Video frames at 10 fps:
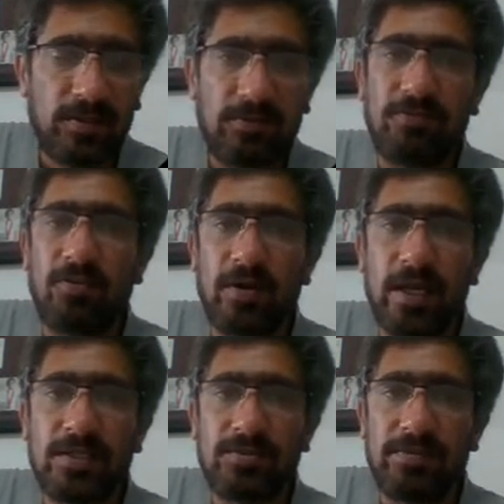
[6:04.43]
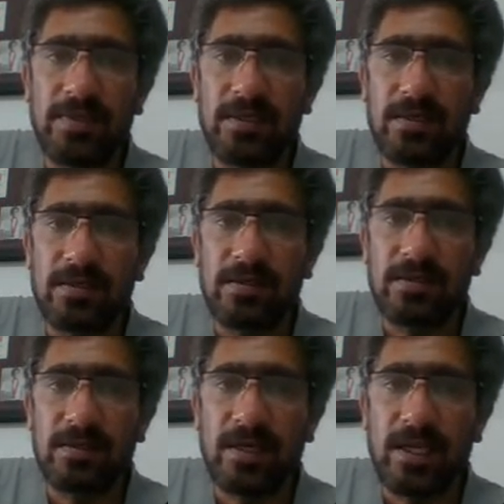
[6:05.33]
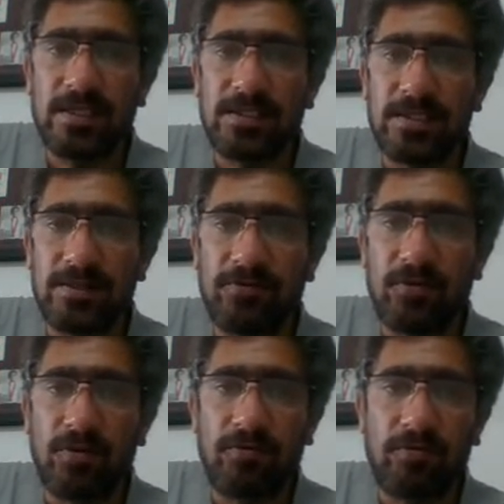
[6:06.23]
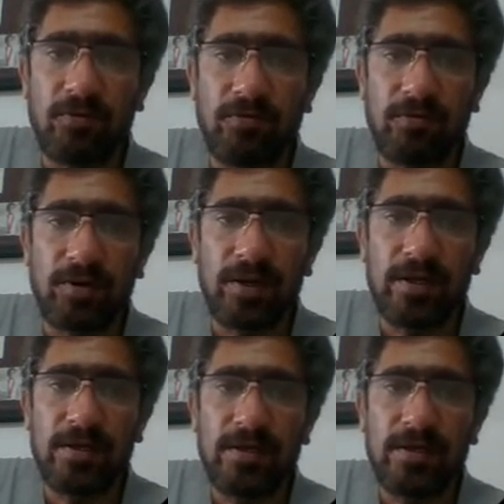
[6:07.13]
The 4 has to be here. The last is 4, 4, 4, yeah.